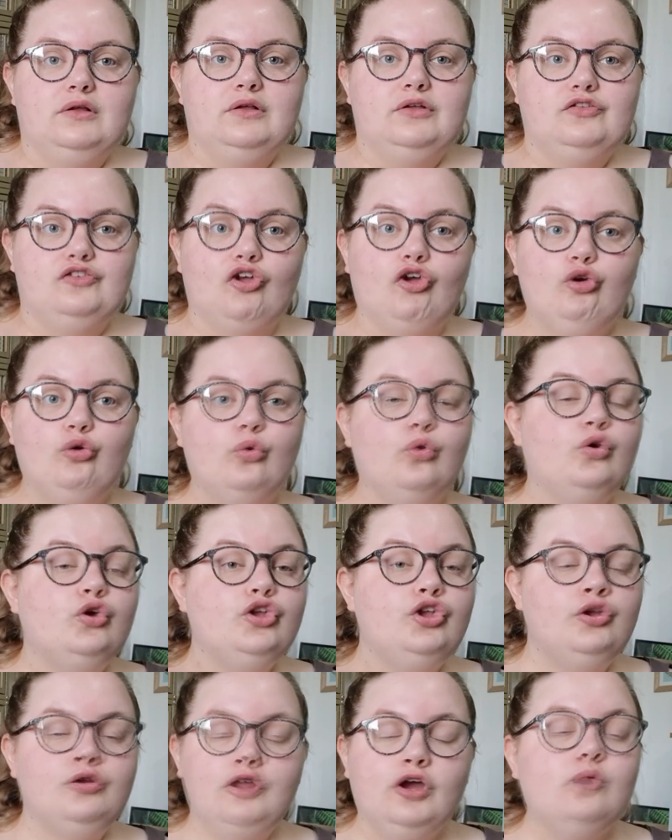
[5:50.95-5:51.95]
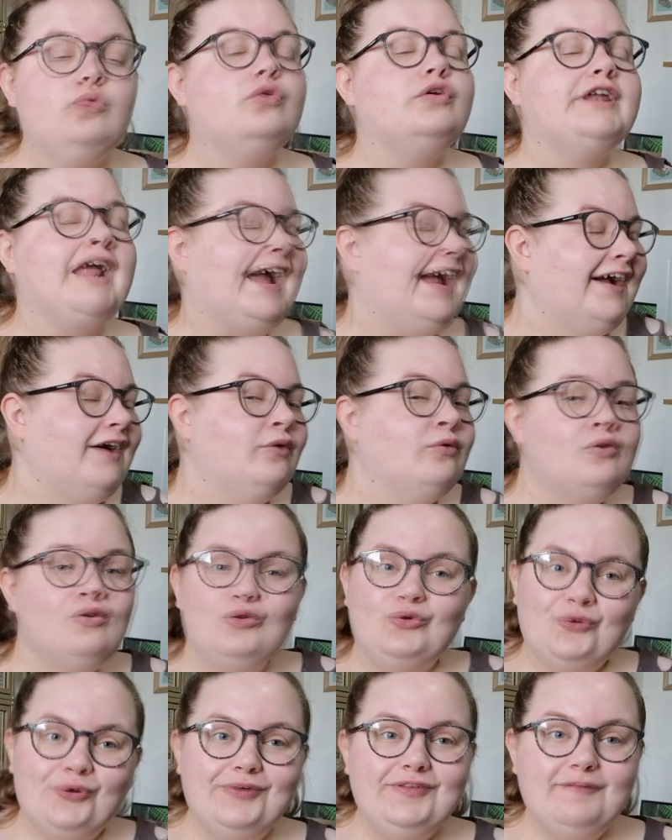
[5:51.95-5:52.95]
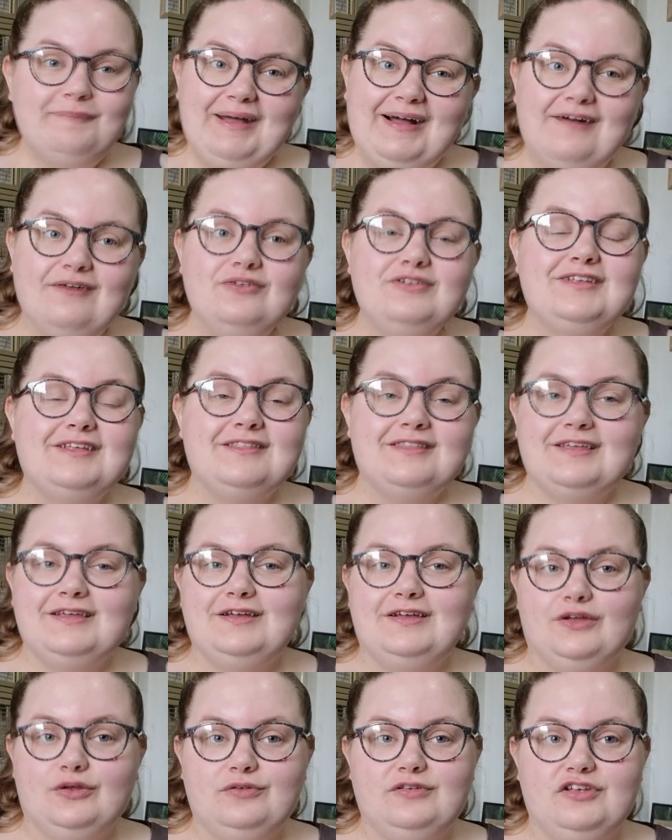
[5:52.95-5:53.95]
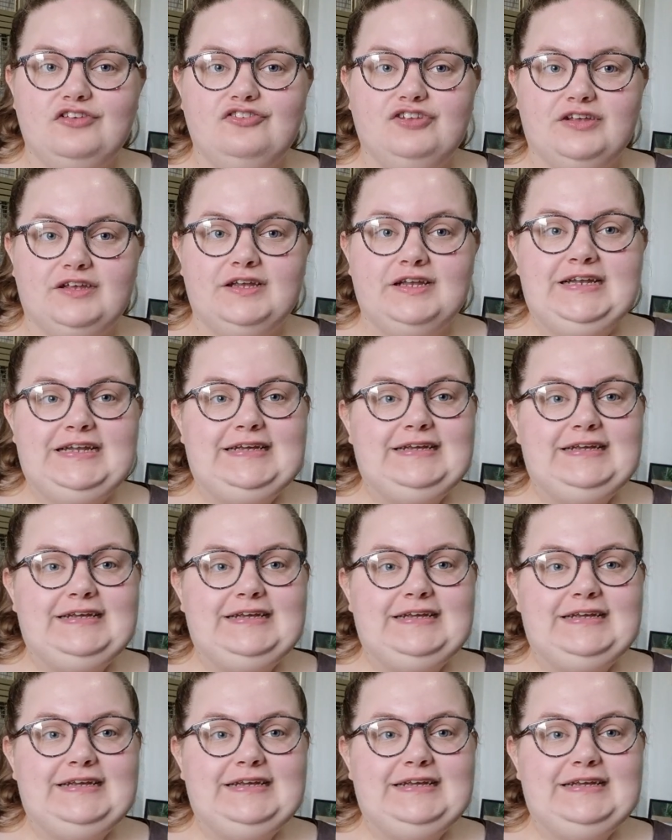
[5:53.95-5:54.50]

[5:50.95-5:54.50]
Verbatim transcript: So you know now all about the agouti gene.